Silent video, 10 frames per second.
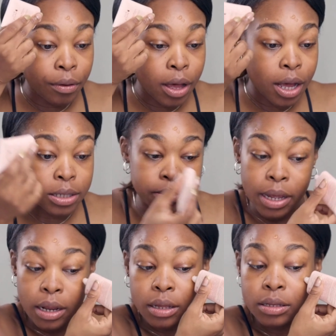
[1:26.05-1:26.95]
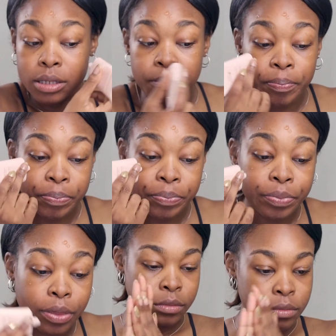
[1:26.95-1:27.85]
formula, I like
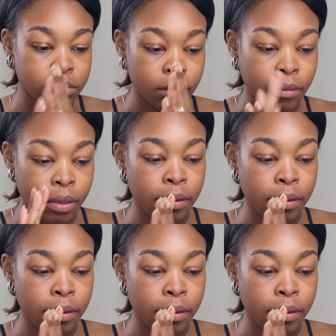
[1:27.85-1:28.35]
to start with a